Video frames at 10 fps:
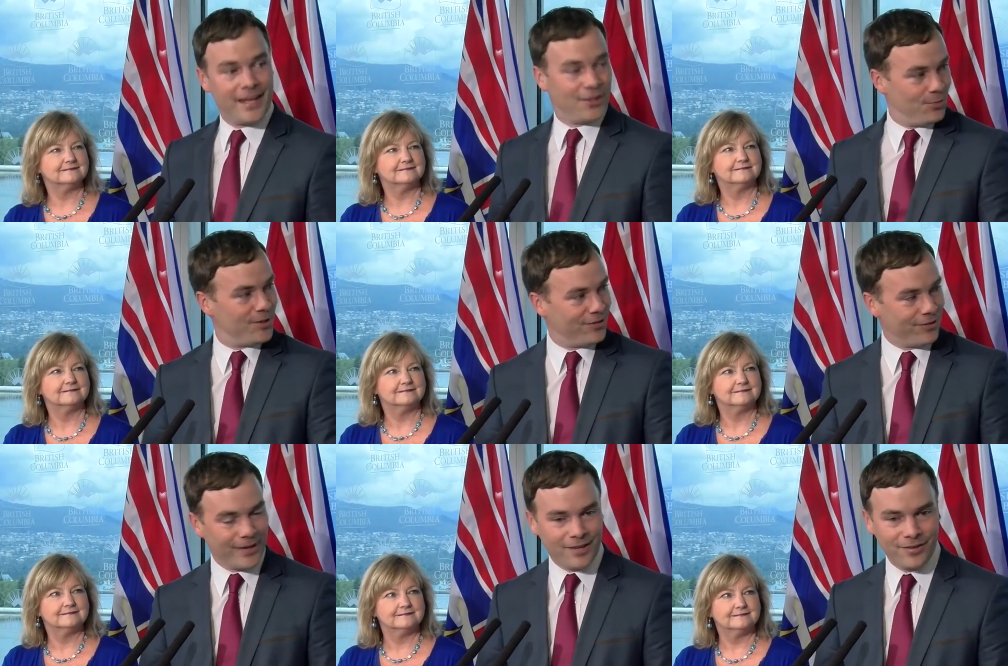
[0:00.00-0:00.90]
Speaker 1: Thank you,
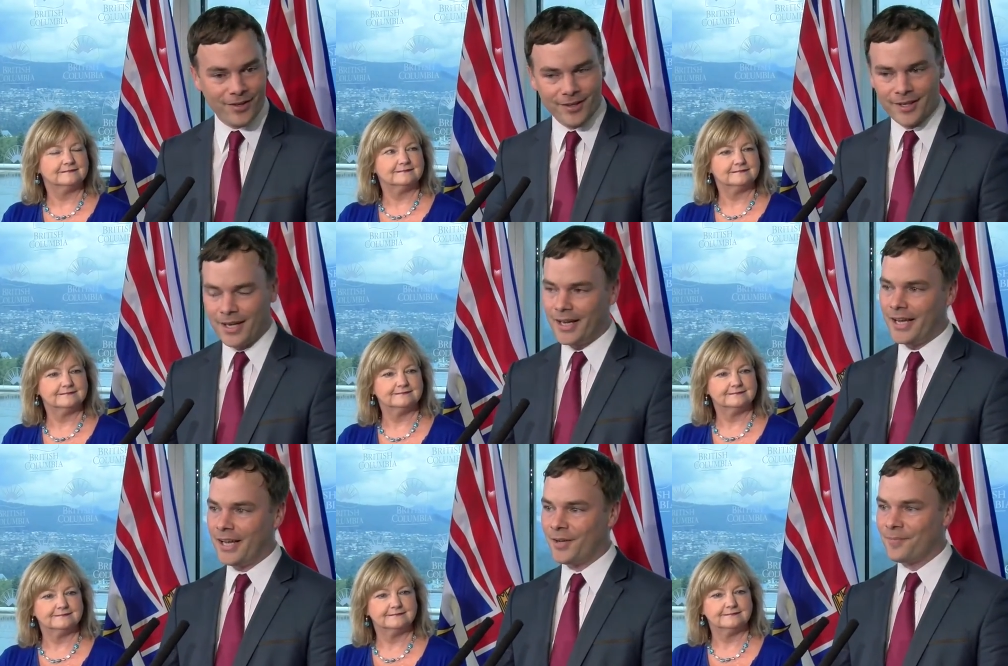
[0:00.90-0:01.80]
Minister Anton.
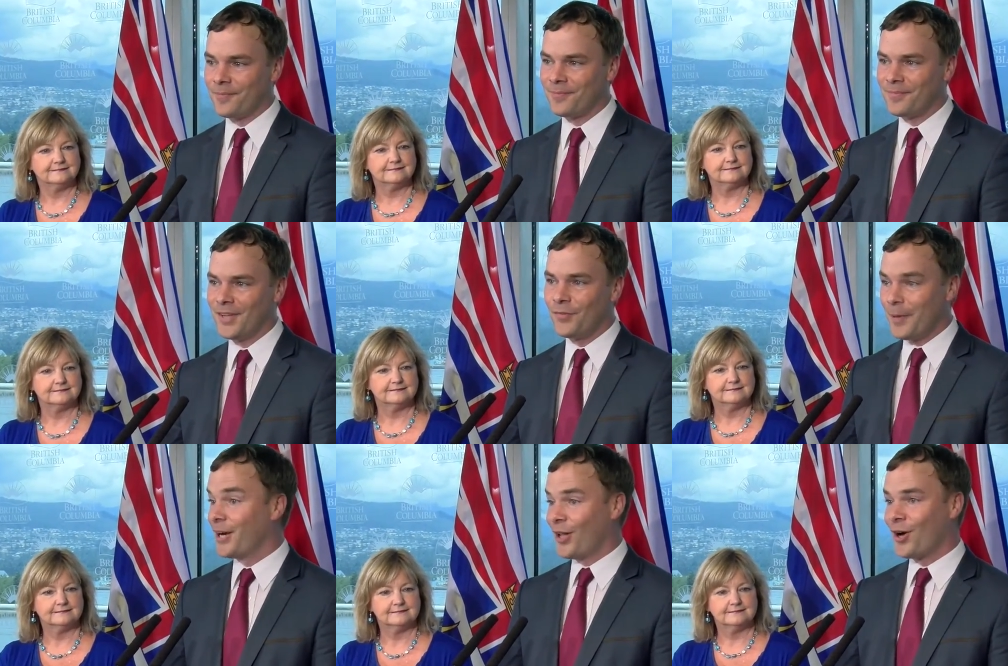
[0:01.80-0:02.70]
Um, it's
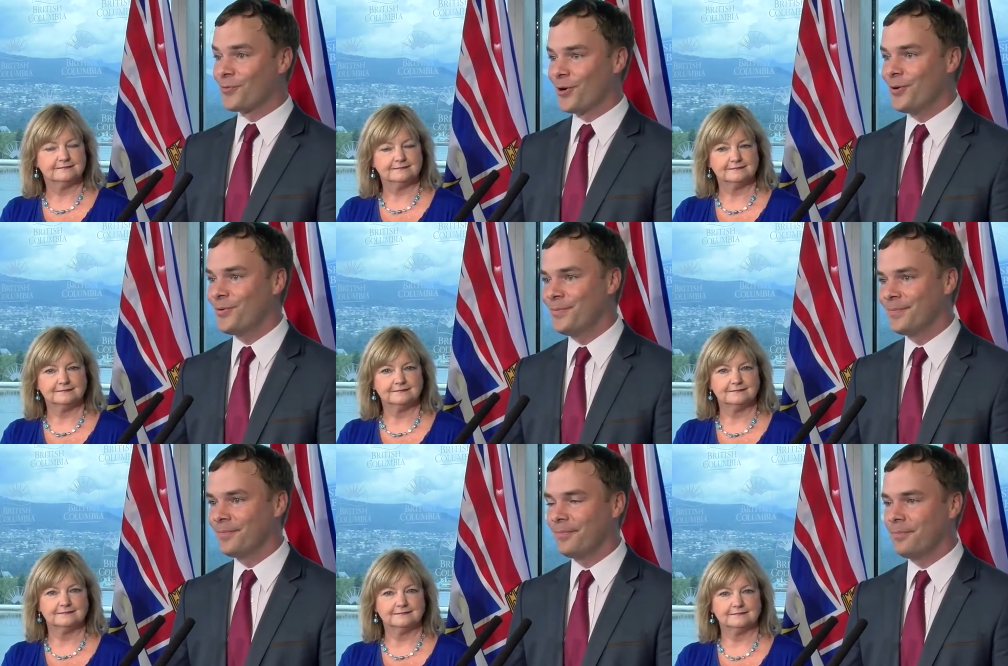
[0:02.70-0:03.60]
been a long road,
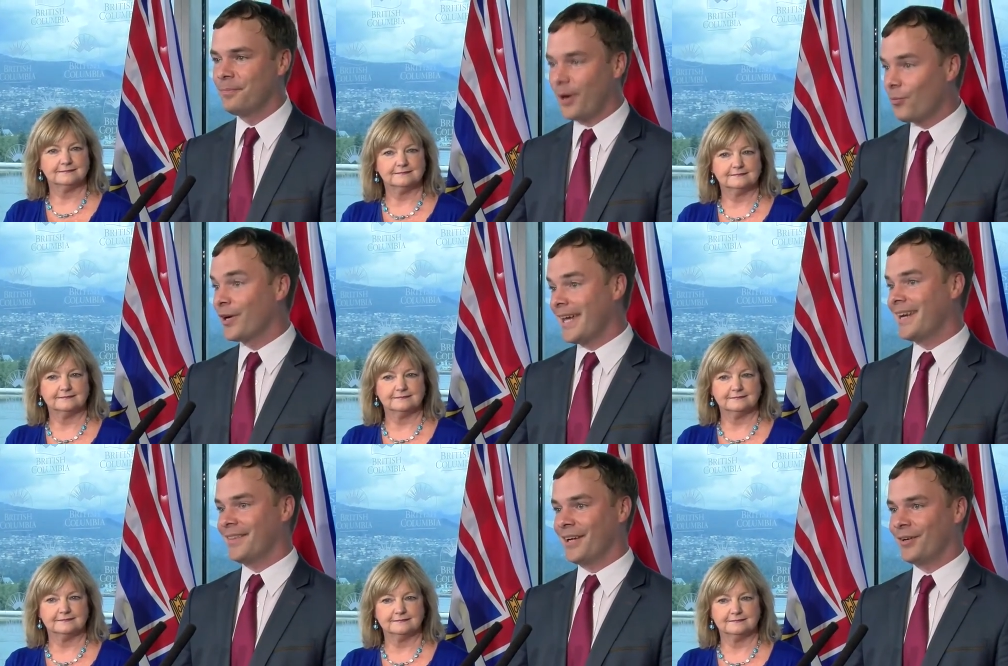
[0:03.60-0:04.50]
but we're
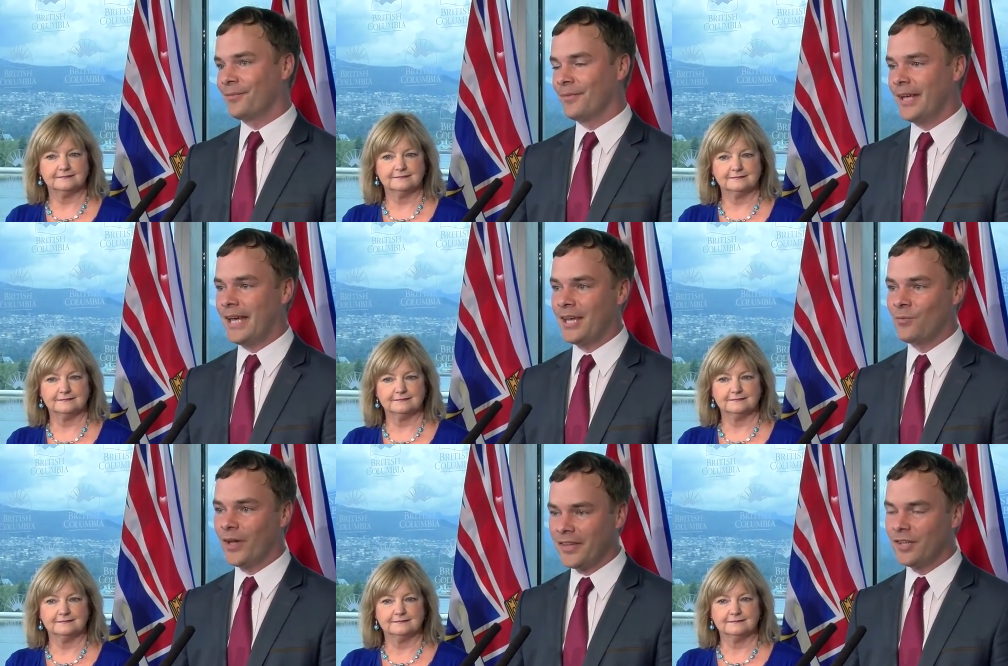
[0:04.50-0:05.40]
getting there.
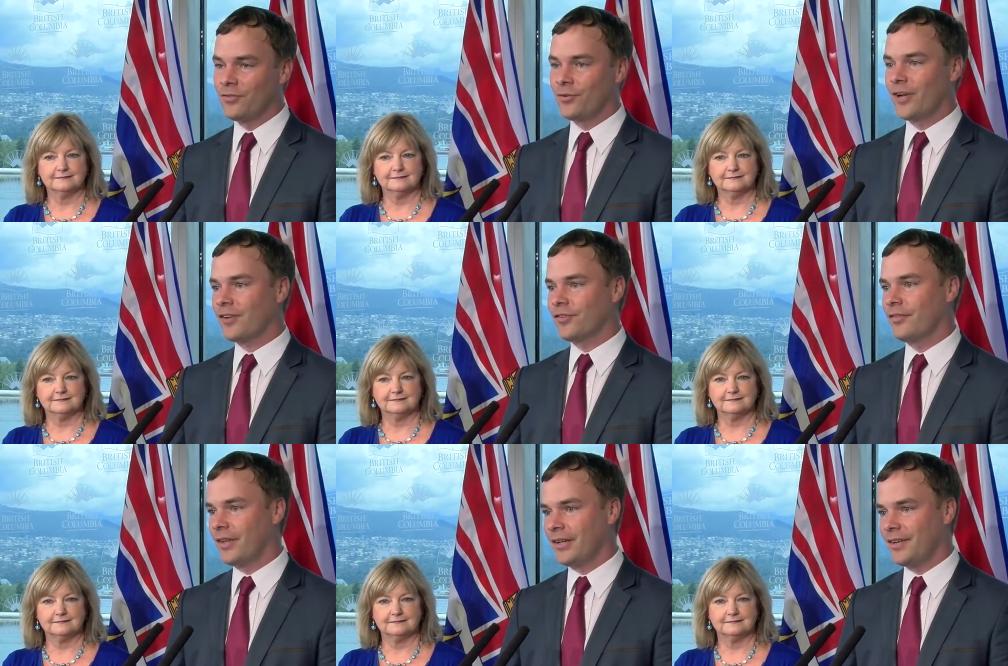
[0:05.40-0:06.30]
And when the introduction
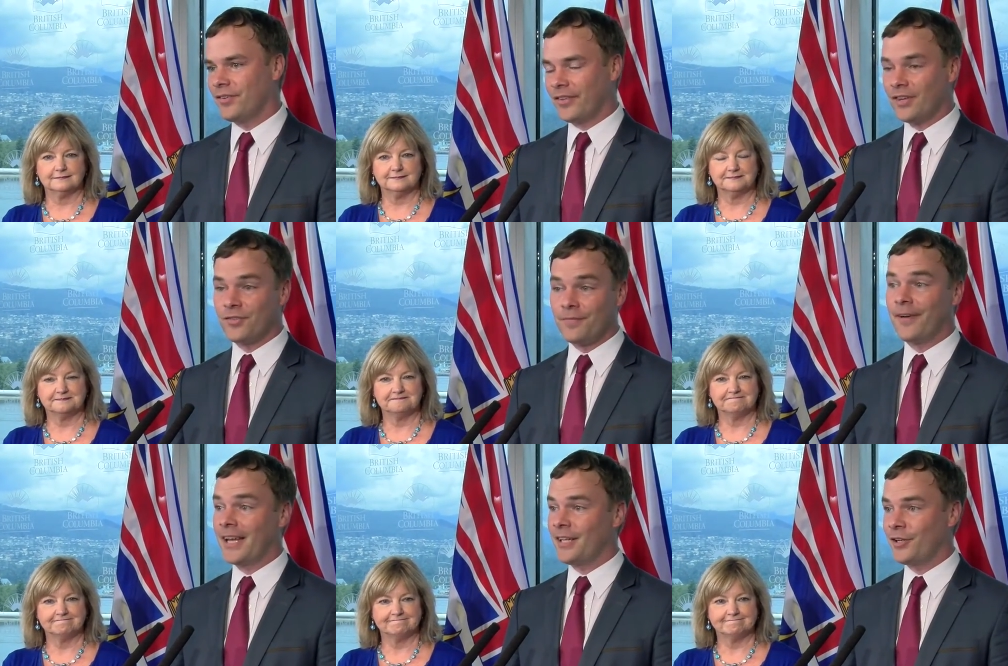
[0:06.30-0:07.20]
of the legislation
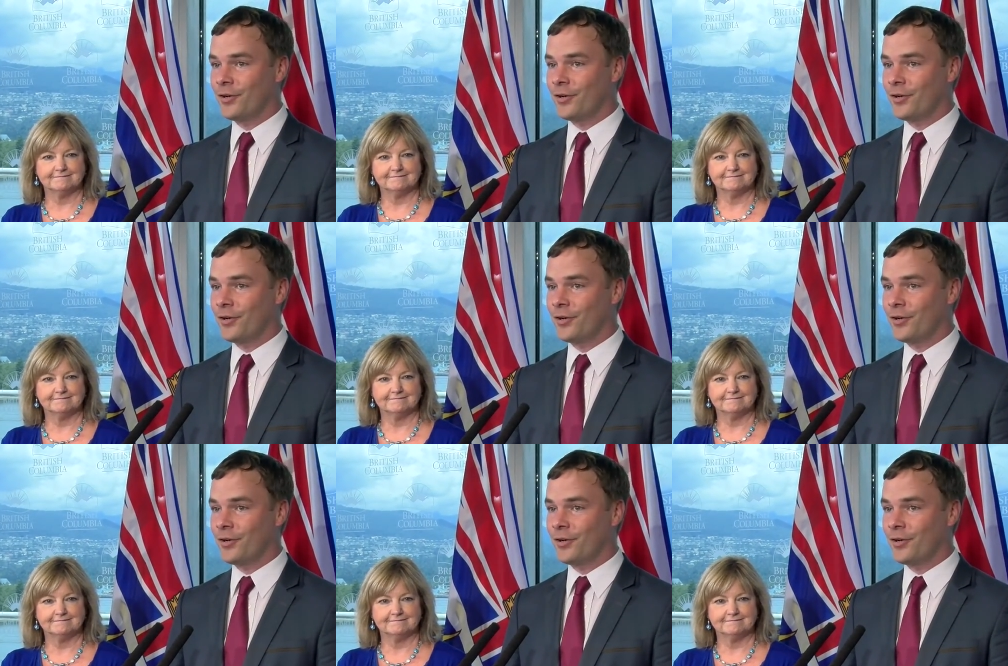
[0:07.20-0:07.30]
finally